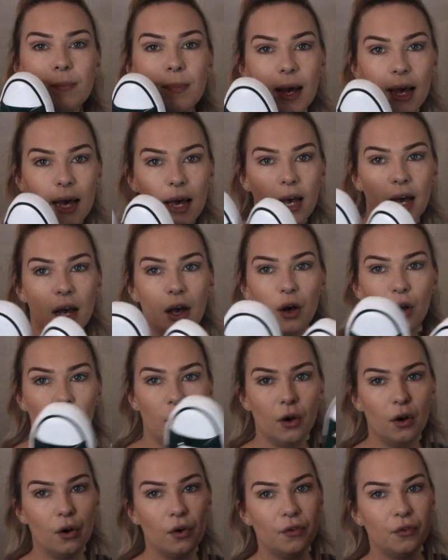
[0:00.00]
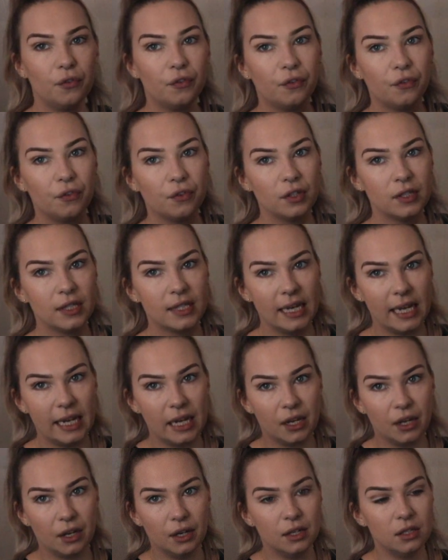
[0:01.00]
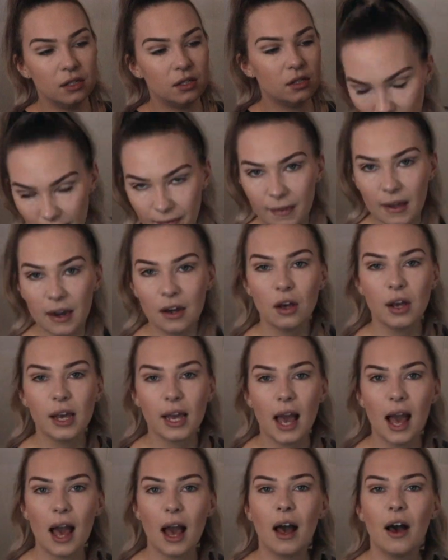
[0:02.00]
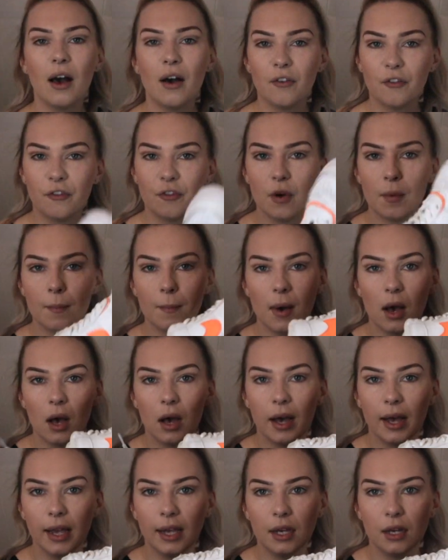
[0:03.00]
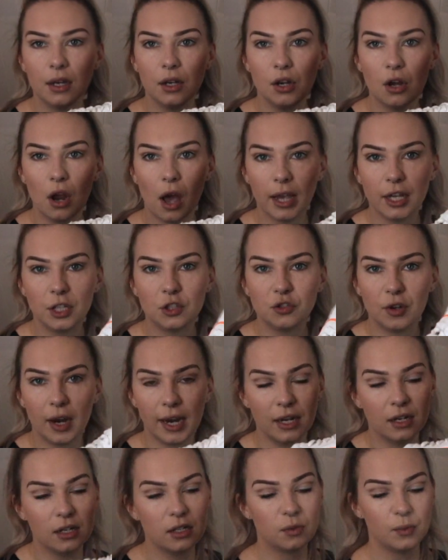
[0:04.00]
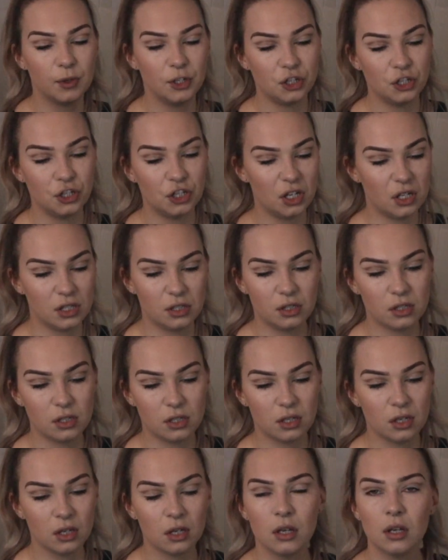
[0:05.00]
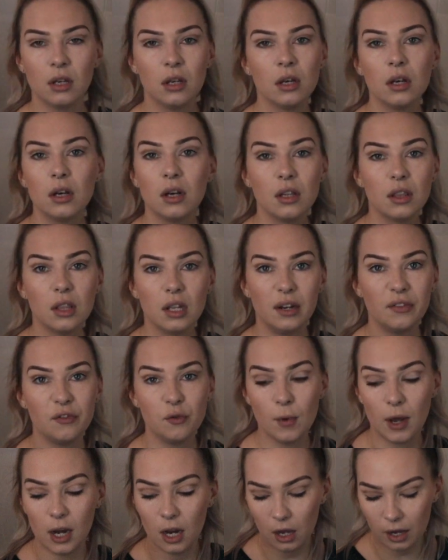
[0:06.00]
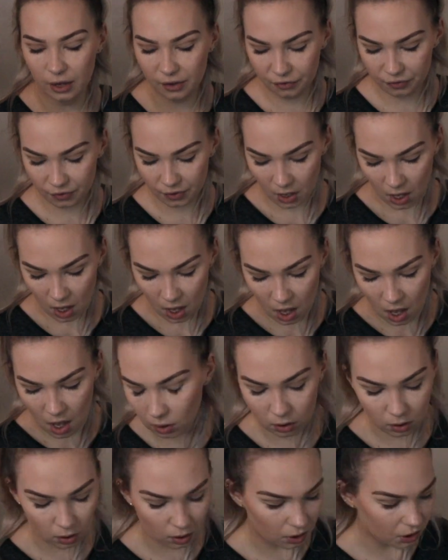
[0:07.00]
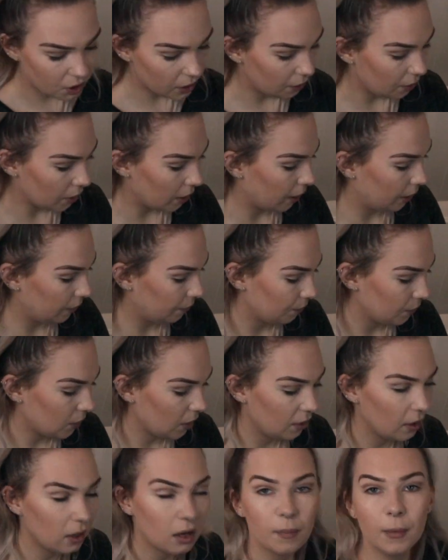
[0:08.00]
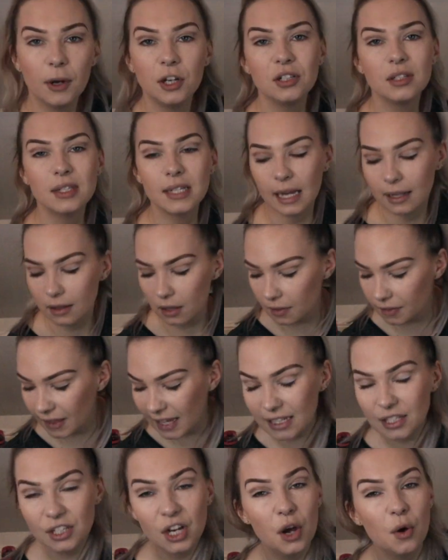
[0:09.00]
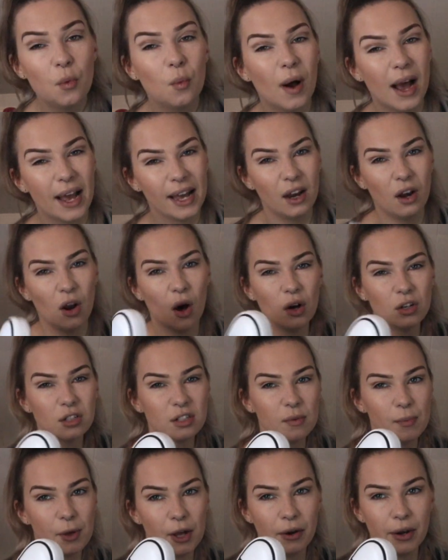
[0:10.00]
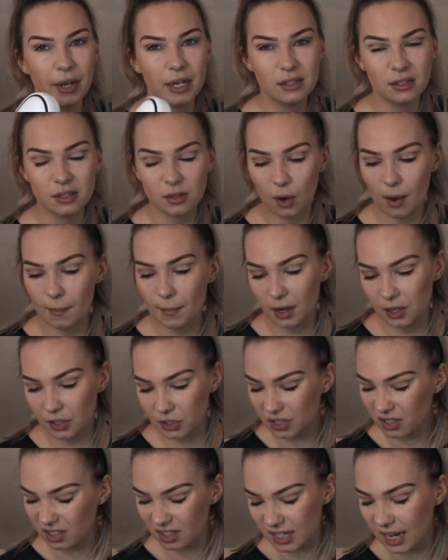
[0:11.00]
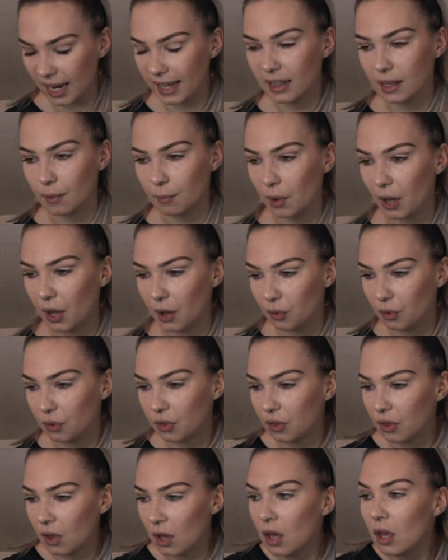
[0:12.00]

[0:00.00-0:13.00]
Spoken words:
pair of sneakers, and then I have my Nike trainers, which are just the love of my life. Oh, I don't know. I think I might just take them. These don't weigh a lot, to be honest, so I might just take them both.